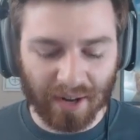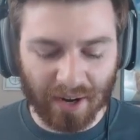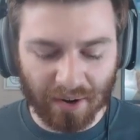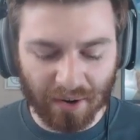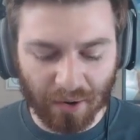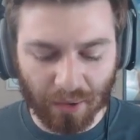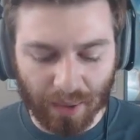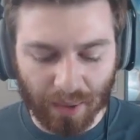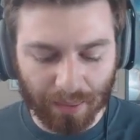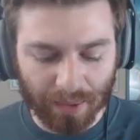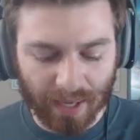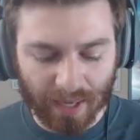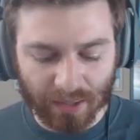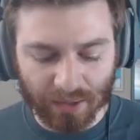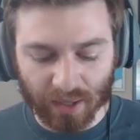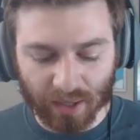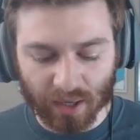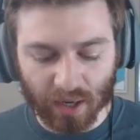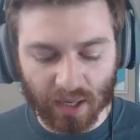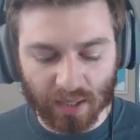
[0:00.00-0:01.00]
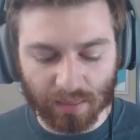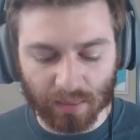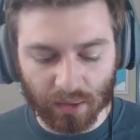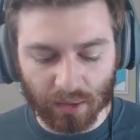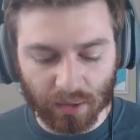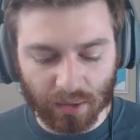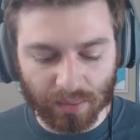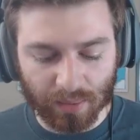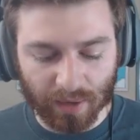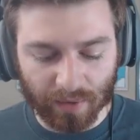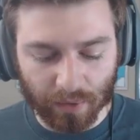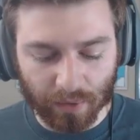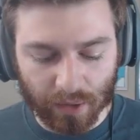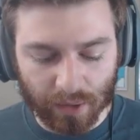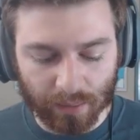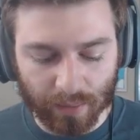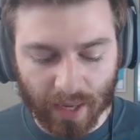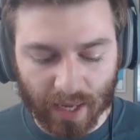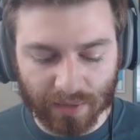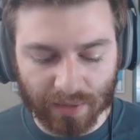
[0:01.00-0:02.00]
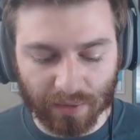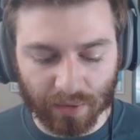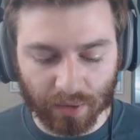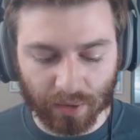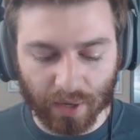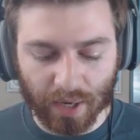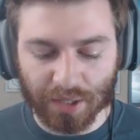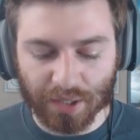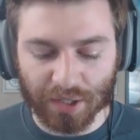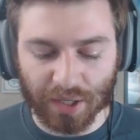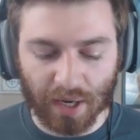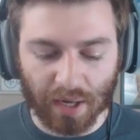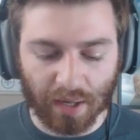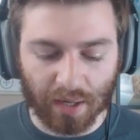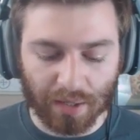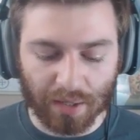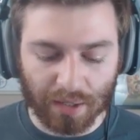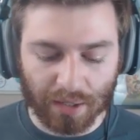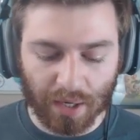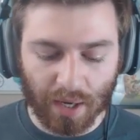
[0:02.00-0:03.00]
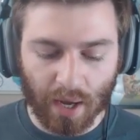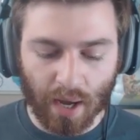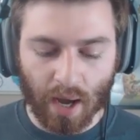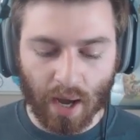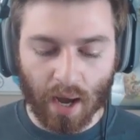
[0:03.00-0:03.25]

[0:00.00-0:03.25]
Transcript: I don't know why, but yeah, so that caused me to lose my first match for the Grand Challenge.